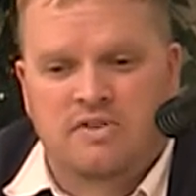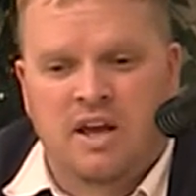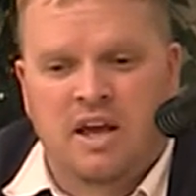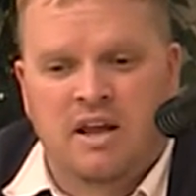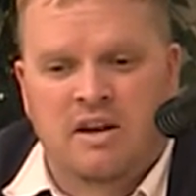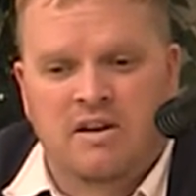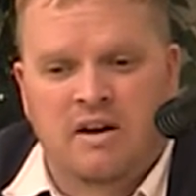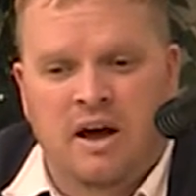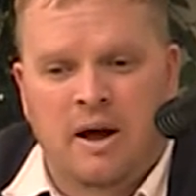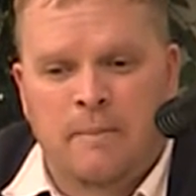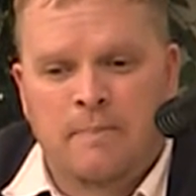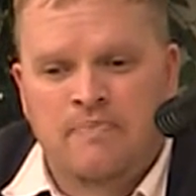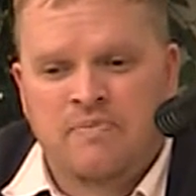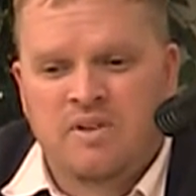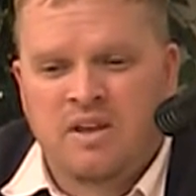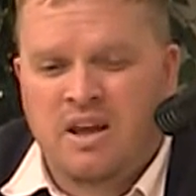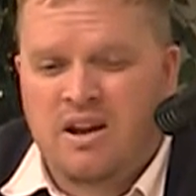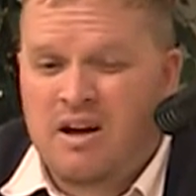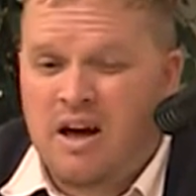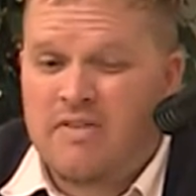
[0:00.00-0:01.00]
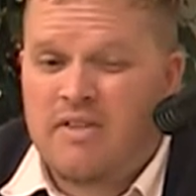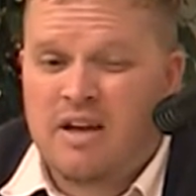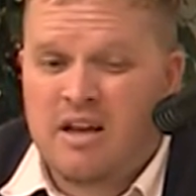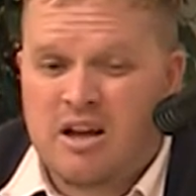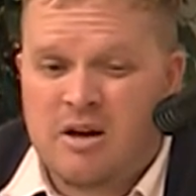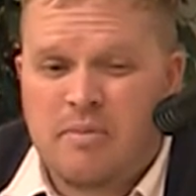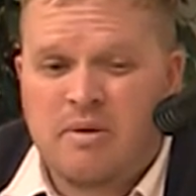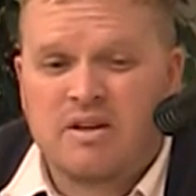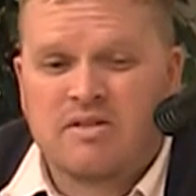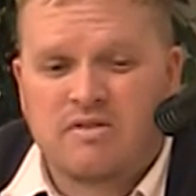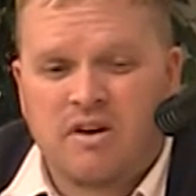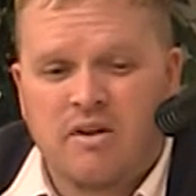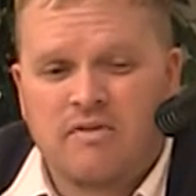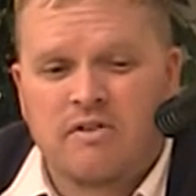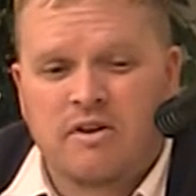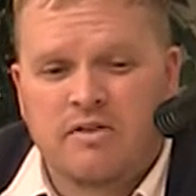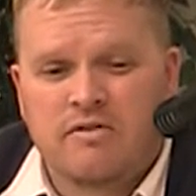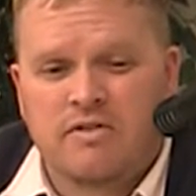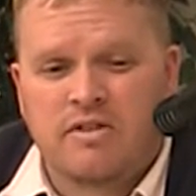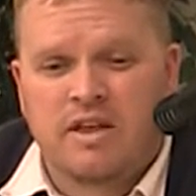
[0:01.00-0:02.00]
And, you know, I think it could be a tough
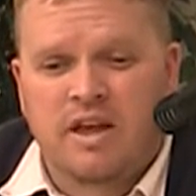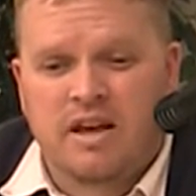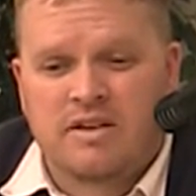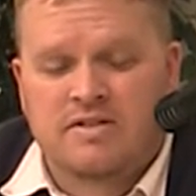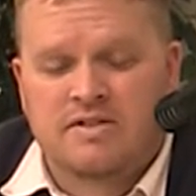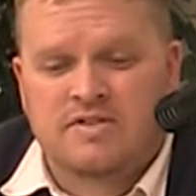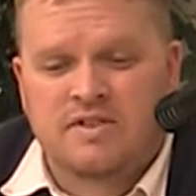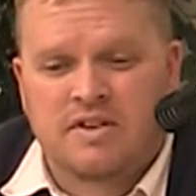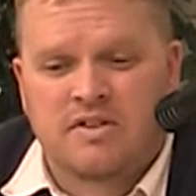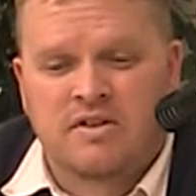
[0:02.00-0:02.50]
year for the ACC.